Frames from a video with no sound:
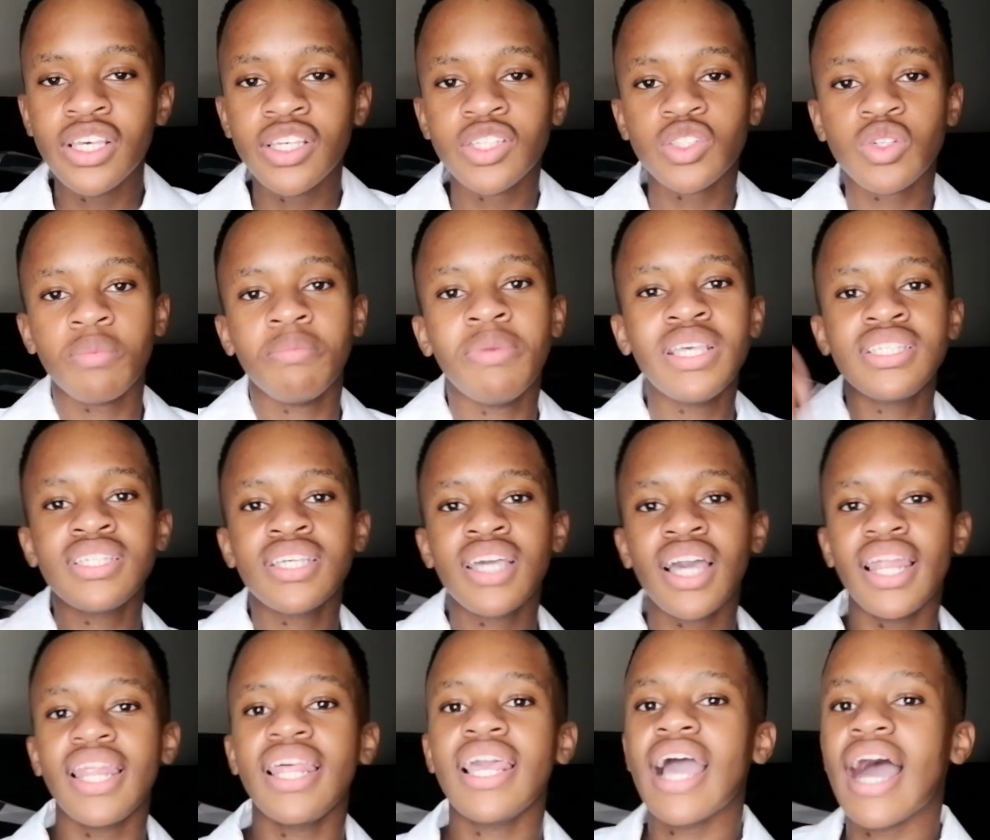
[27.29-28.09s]
So
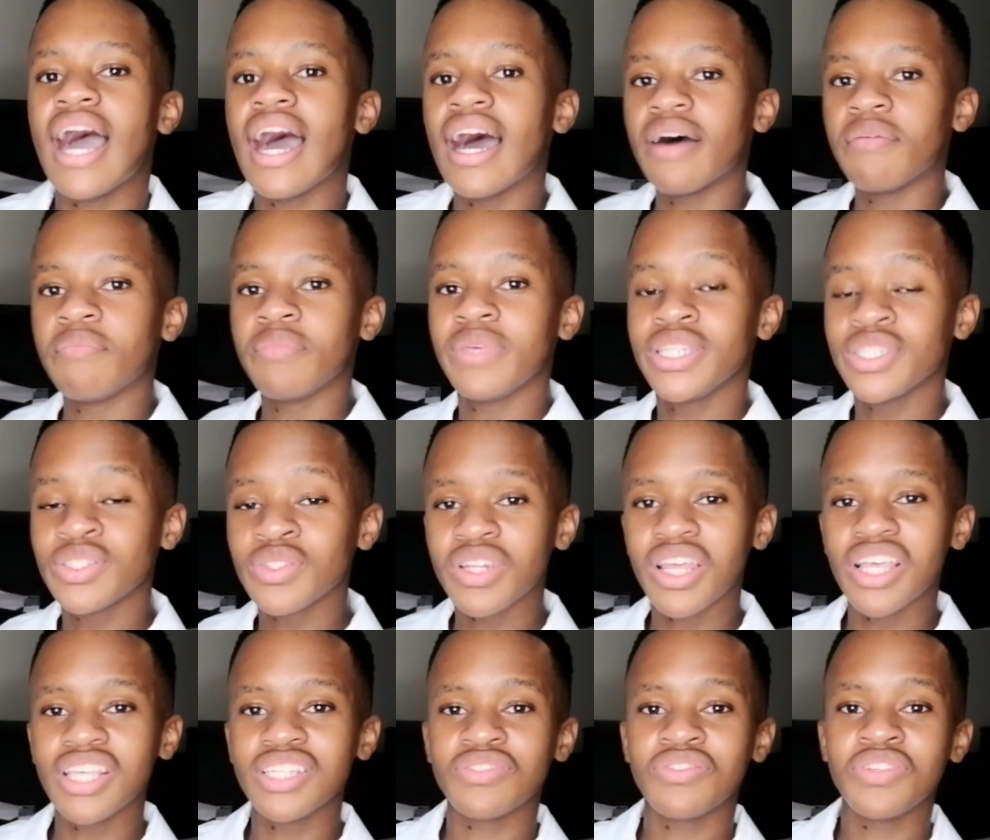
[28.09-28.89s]
basically in
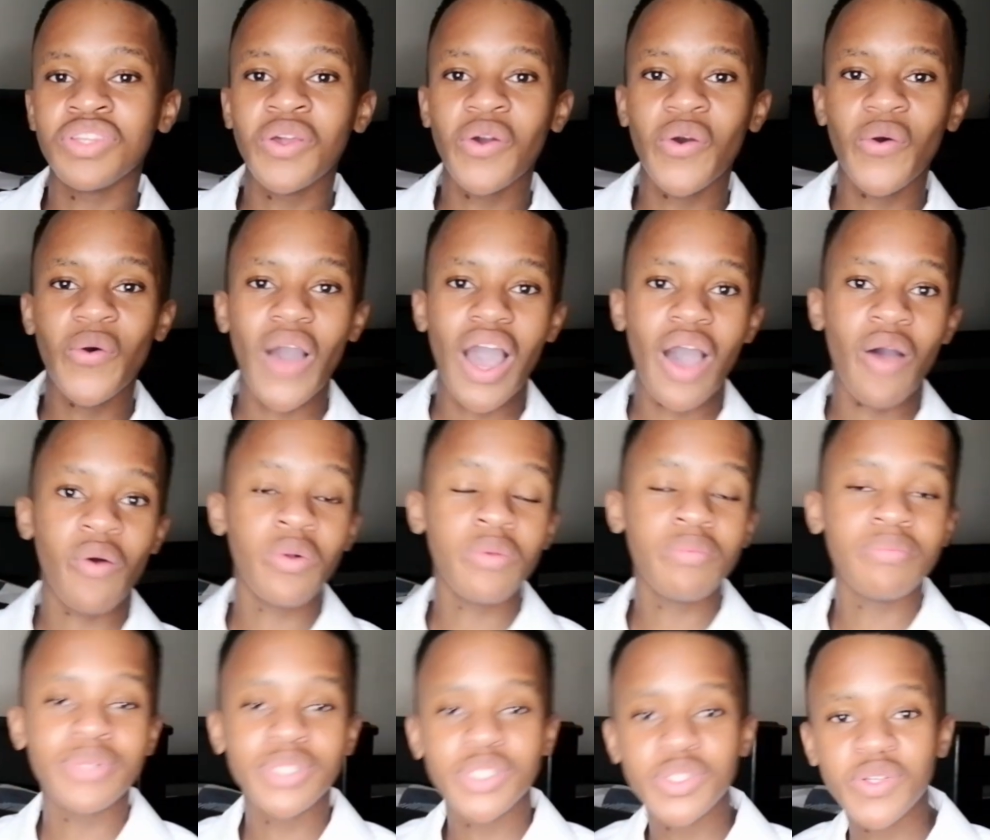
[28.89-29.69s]
today's video I
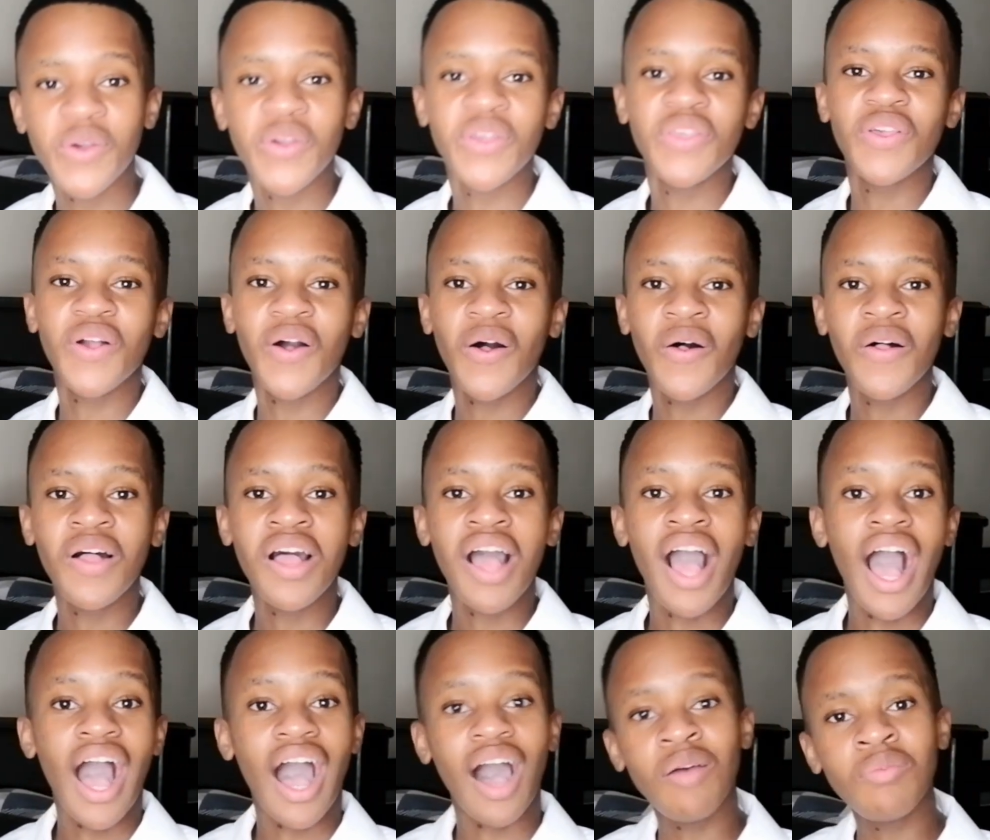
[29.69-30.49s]
will be showing
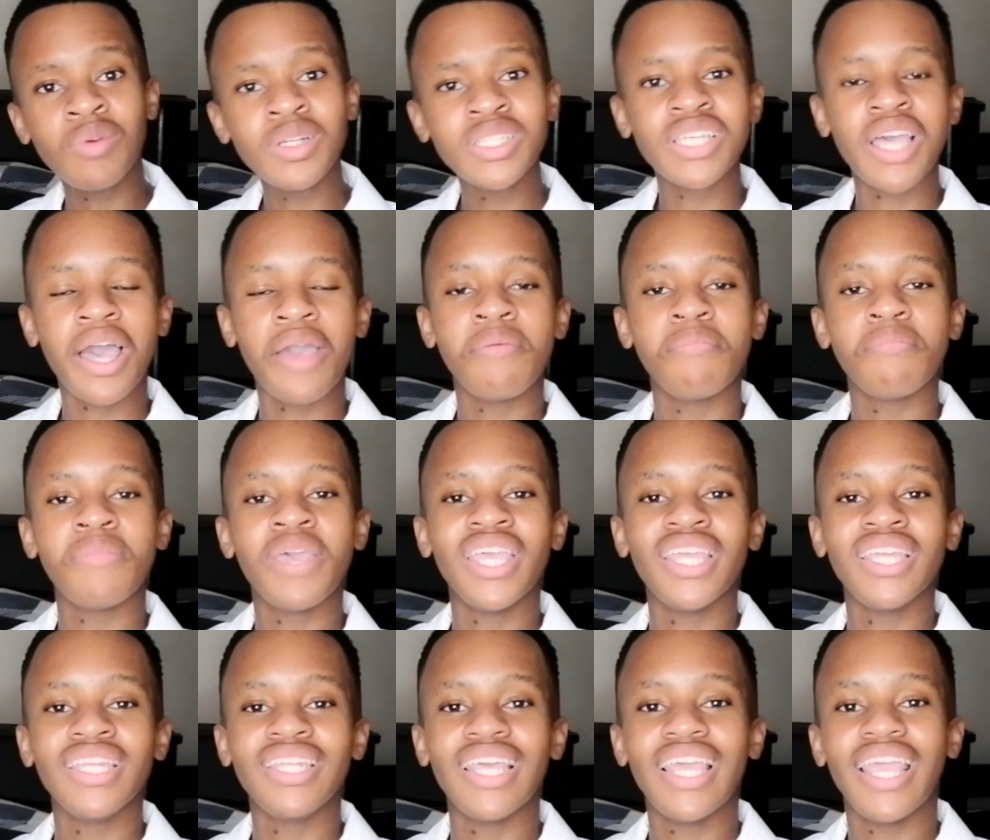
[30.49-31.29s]
y'all how much I
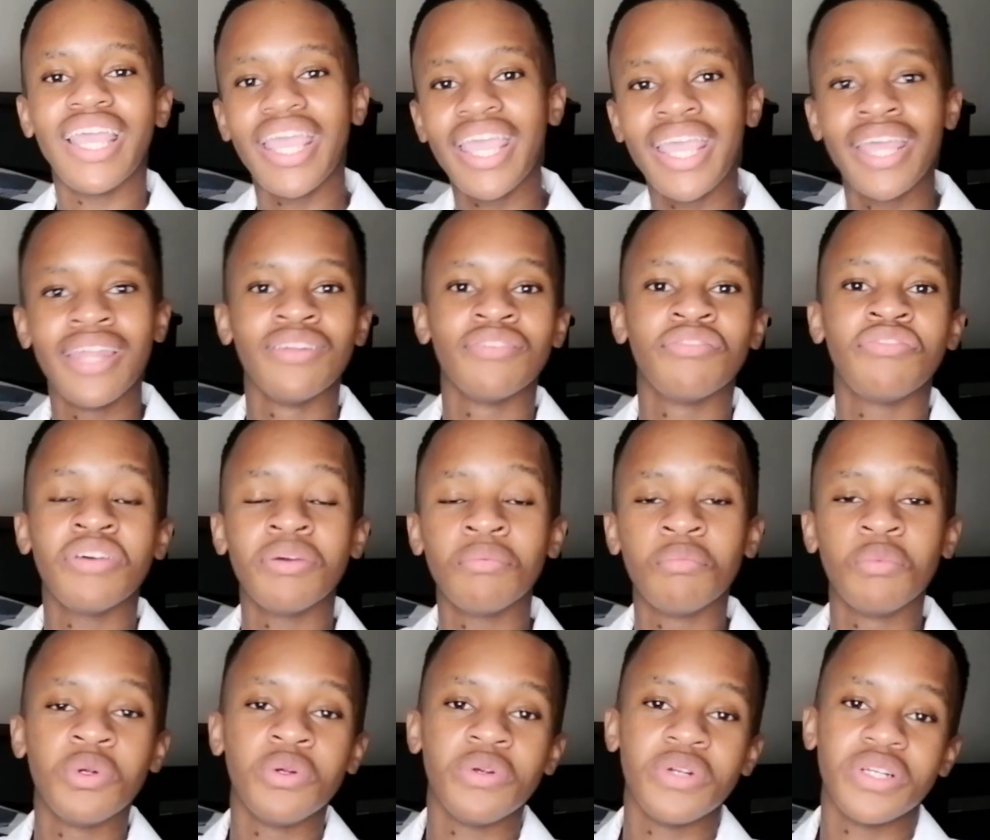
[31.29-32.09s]
made in
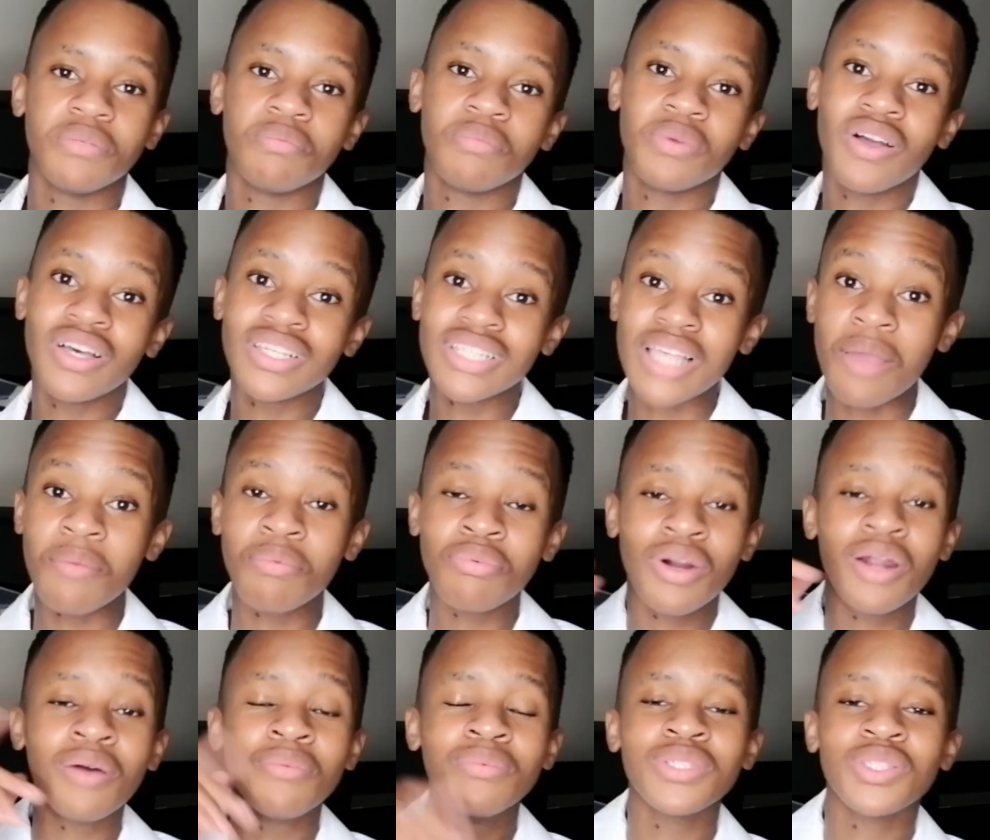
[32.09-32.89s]
February, because
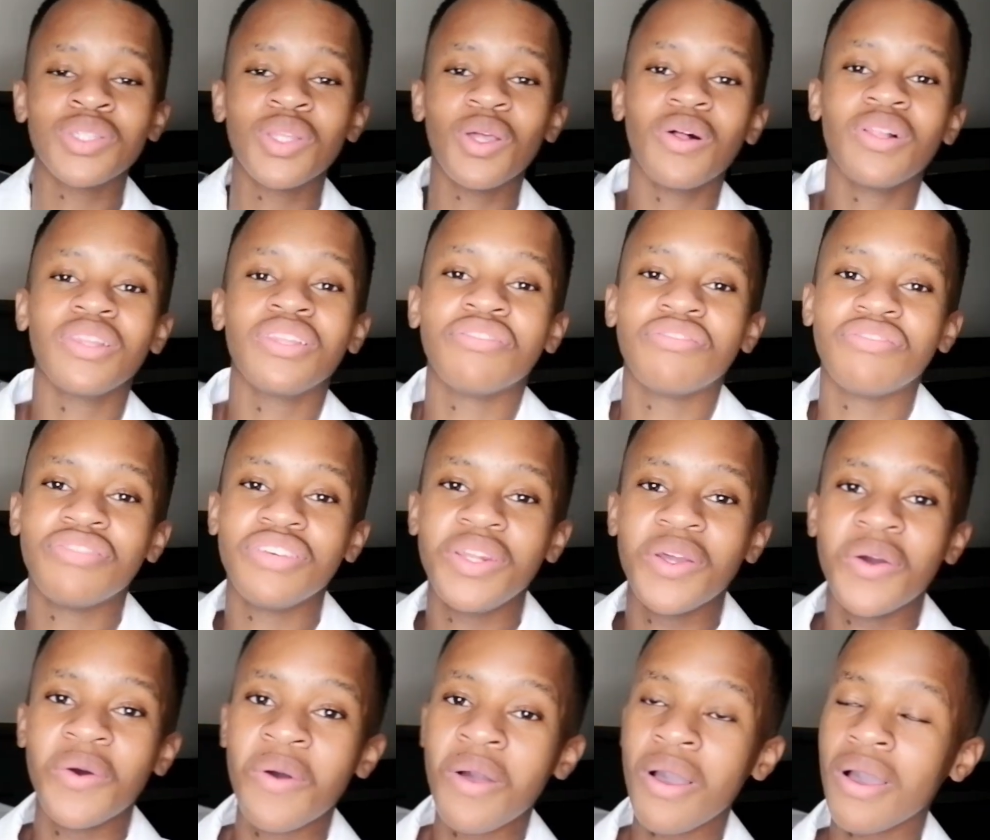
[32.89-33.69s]
I promised y'all the
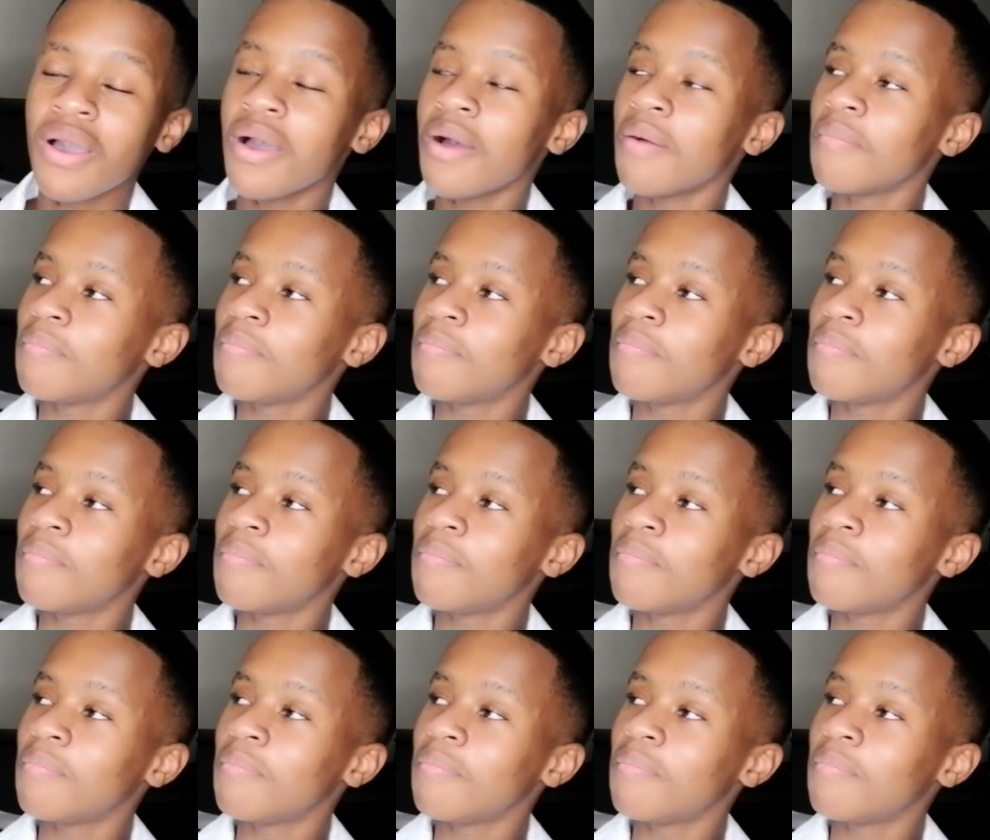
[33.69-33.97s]
video